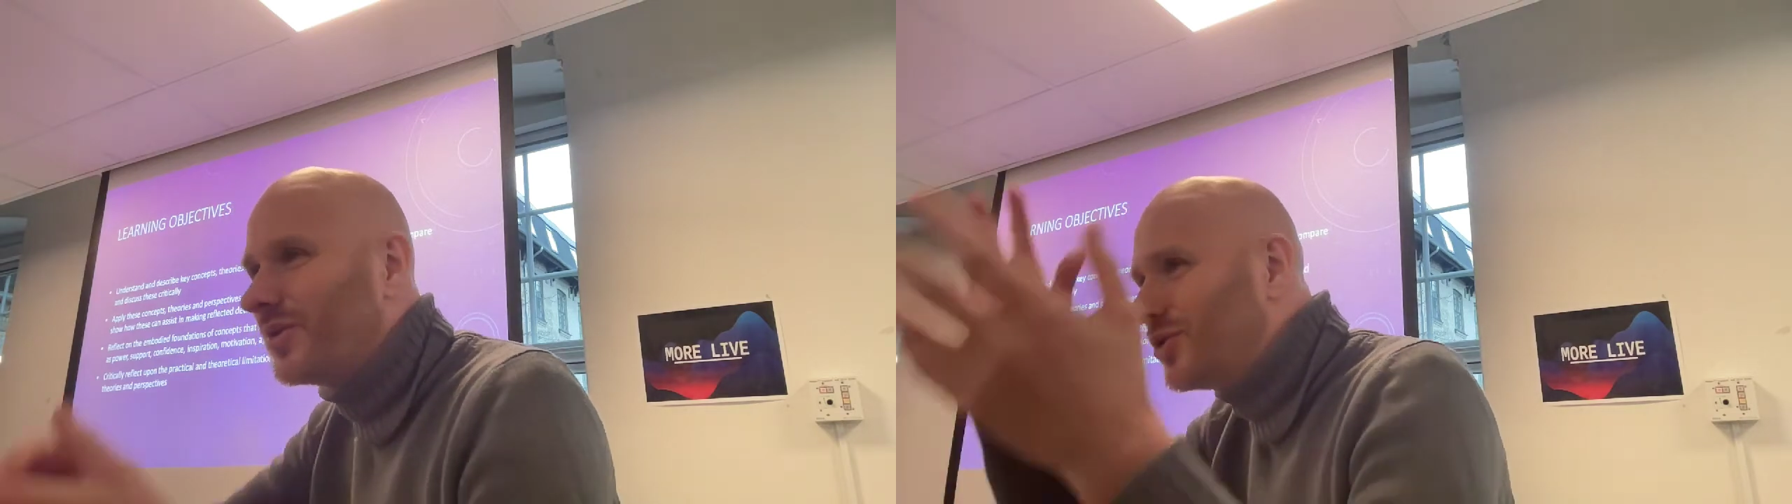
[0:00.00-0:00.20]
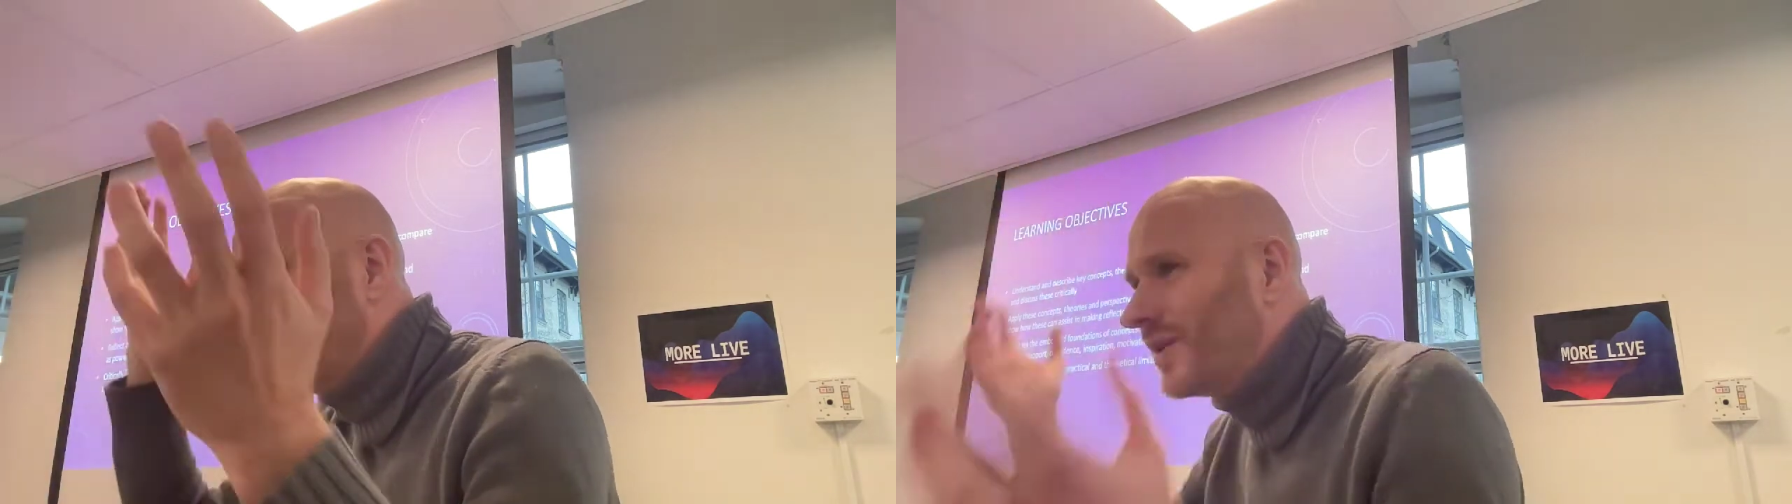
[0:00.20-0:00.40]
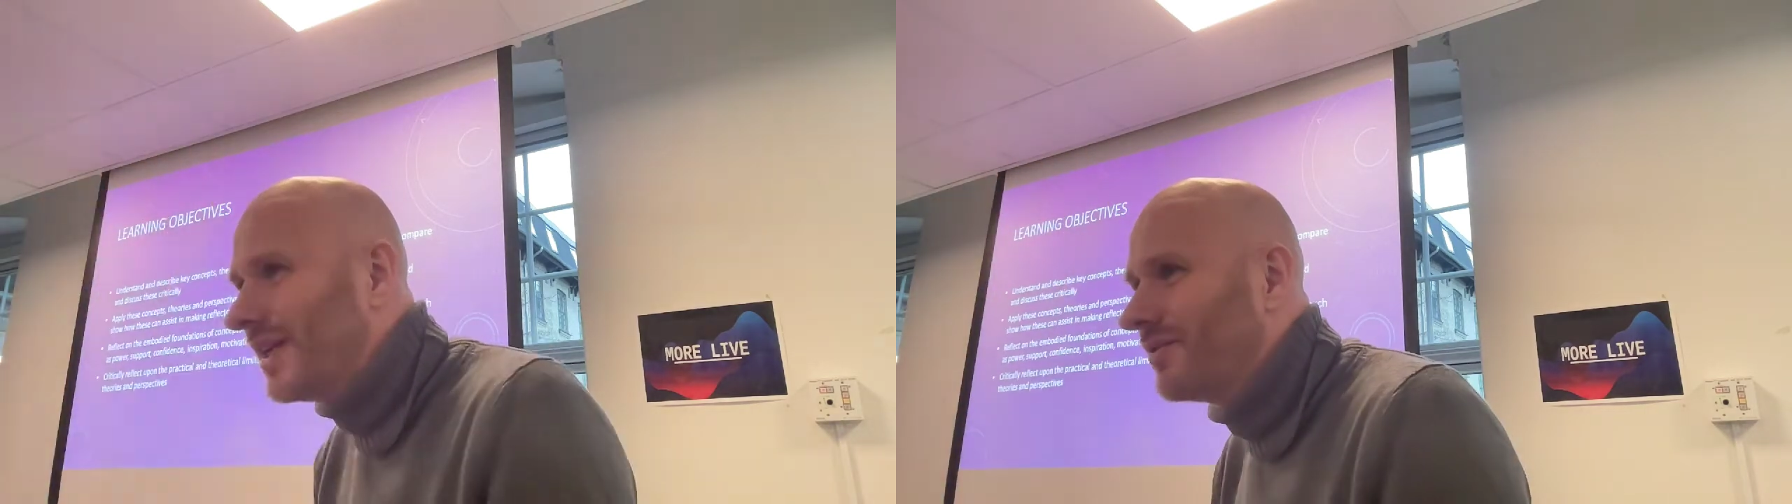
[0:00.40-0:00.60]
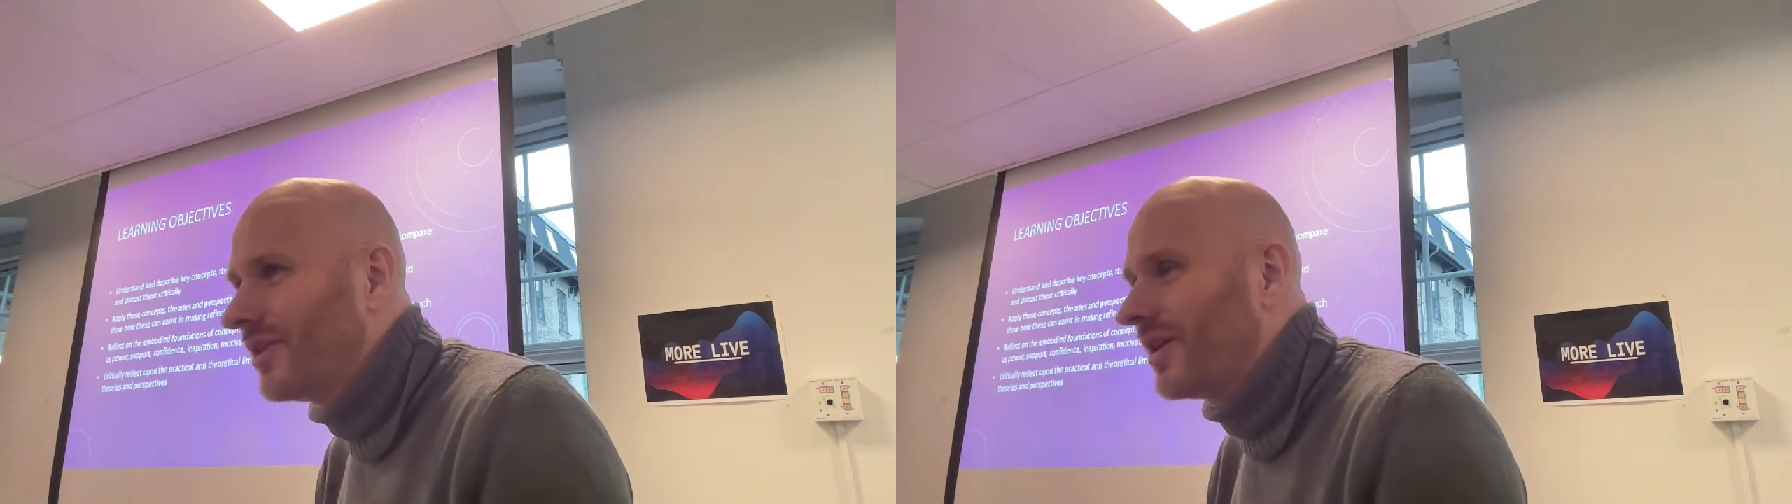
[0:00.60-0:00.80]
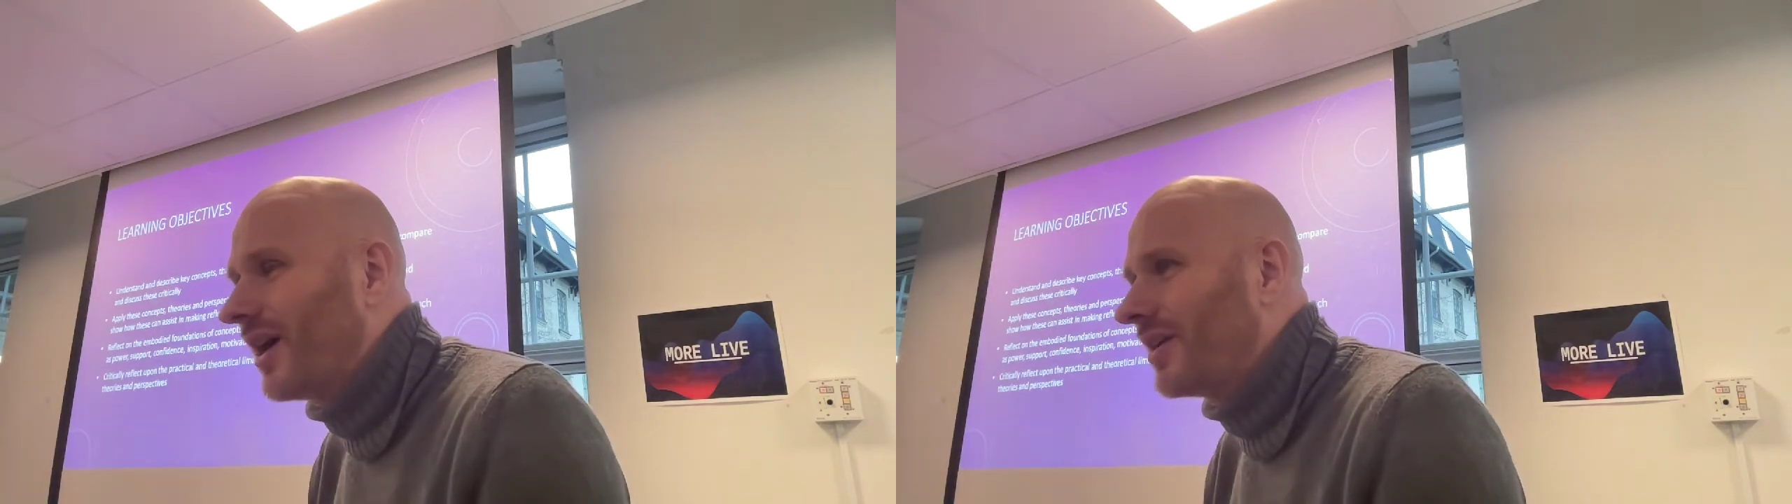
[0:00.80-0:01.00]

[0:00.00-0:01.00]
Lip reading: we even,